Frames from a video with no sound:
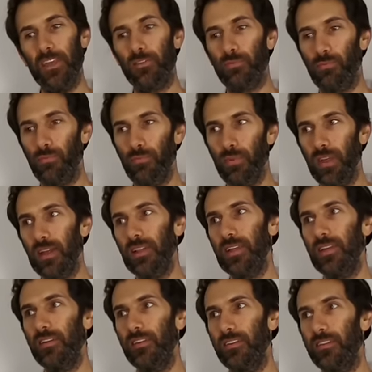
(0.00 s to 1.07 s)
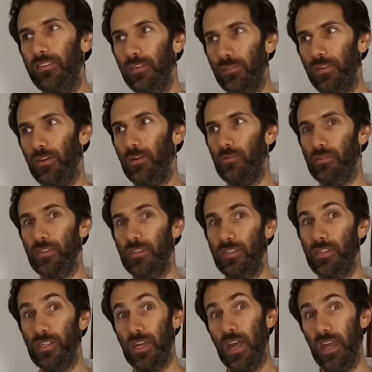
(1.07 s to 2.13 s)
it's really difficult to
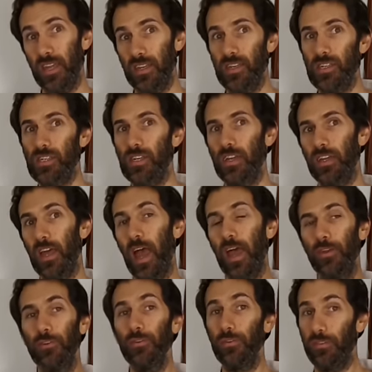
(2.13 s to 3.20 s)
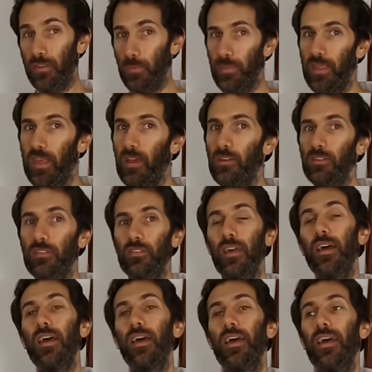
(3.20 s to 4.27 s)
change and do something
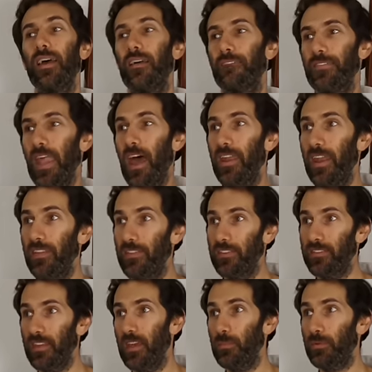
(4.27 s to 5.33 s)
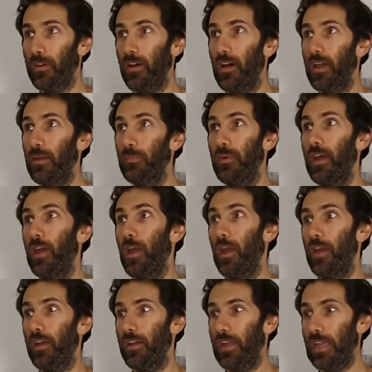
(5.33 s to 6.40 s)
else. And at the same time,
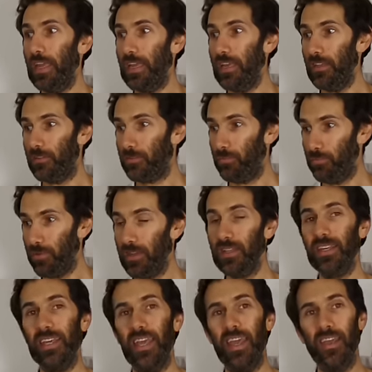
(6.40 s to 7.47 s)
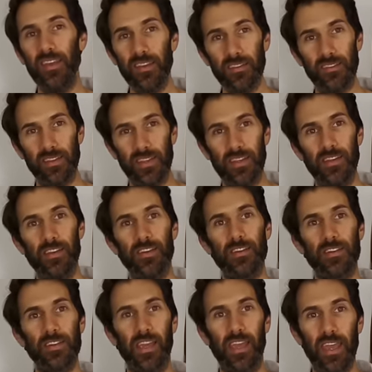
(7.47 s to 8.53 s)
it's really easy
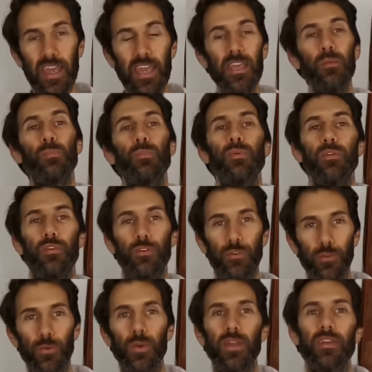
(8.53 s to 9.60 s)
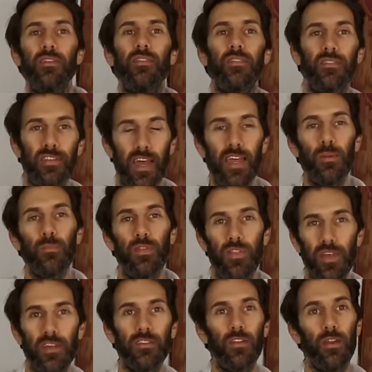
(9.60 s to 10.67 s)
to keep doing the same
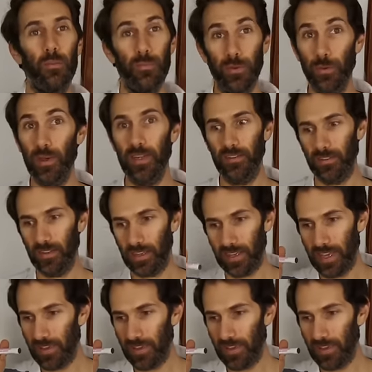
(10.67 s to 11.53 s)
thing that I'm doing, to